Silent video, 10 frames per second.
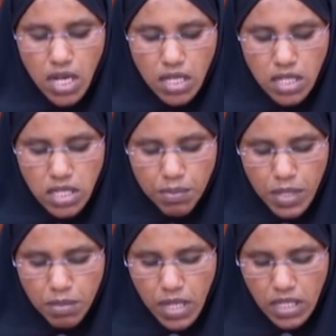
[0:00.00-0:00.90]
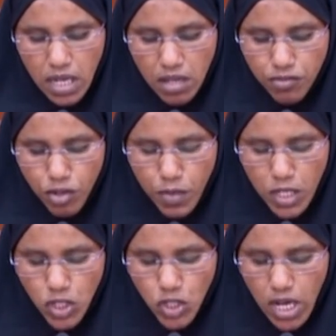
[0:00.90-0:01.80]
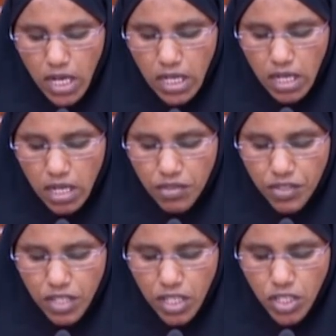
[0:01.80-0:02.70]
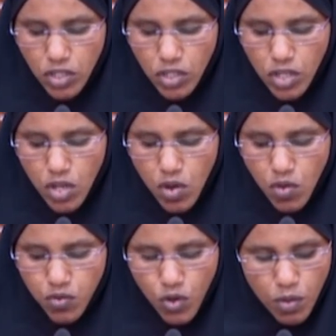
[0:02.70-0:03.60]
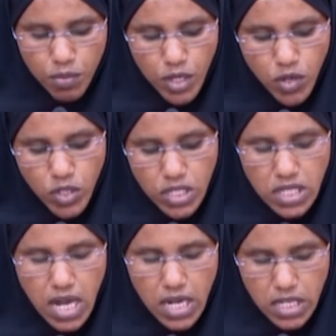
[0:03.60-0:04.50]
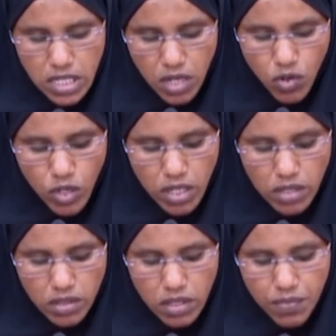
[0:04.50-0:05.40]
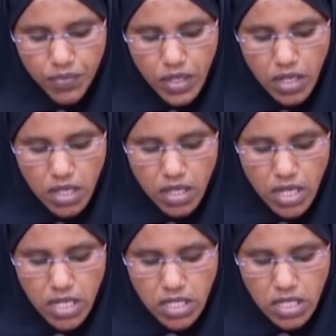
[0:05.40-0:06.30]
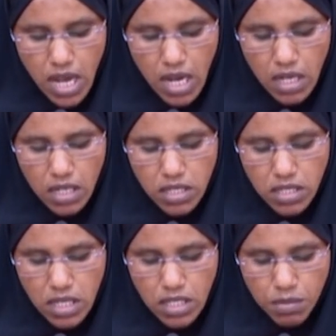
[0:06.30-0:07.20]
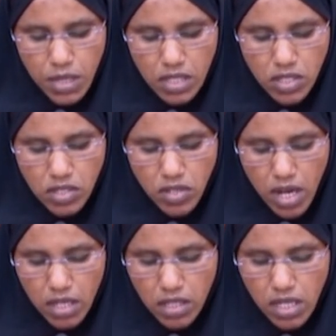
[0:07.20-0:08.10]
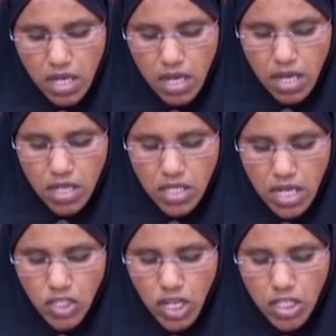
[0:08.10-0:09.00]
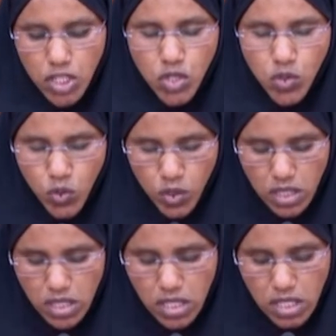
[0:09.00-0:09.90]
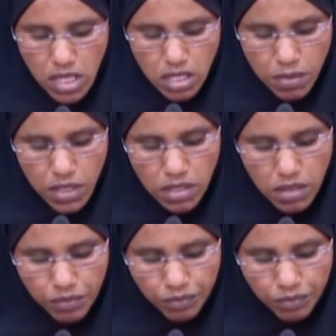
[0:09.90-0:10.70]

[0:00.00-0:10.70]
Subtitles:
the supplementary information and clarification from the concerned stakeholders. The detailed statement track is attached to this statement.